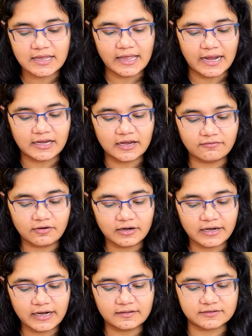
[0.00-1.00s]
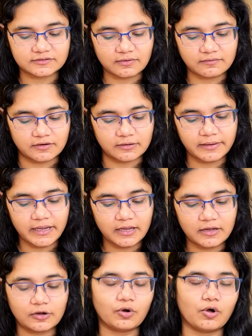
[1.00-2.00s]
and inverted, this one will be
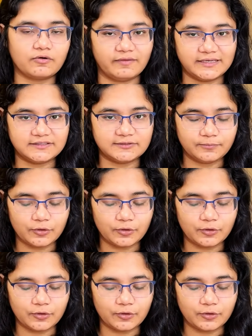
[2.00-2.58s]
clockwise.